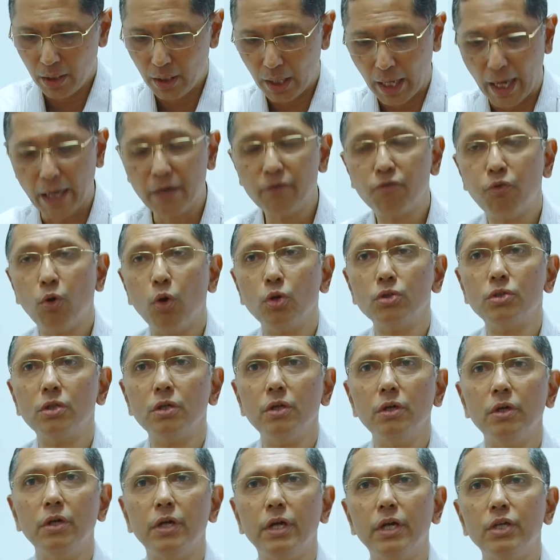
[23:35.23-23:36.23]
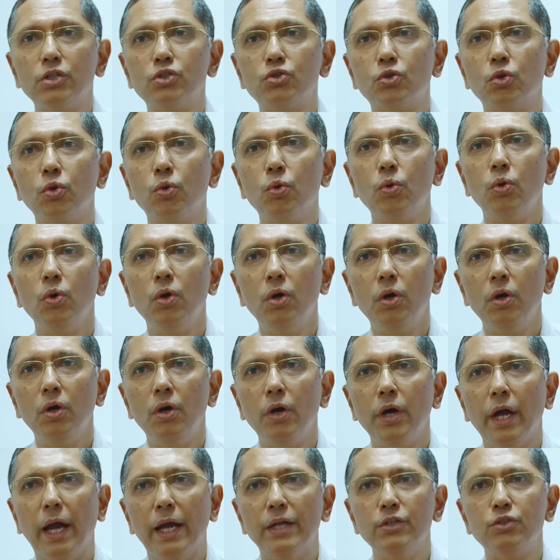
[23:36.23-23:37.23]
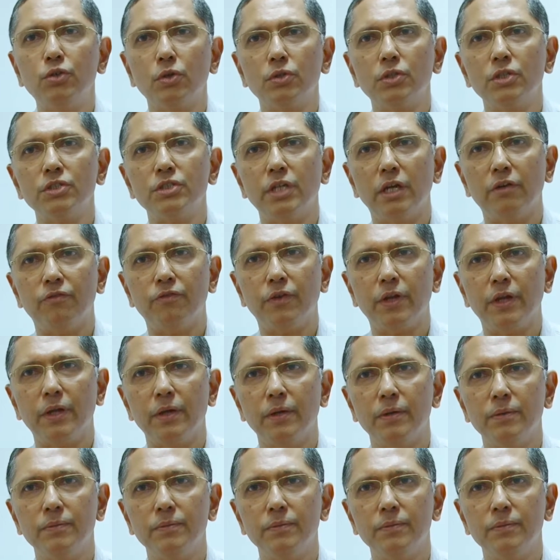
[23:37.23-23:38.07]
And fourth is to ensure the safety.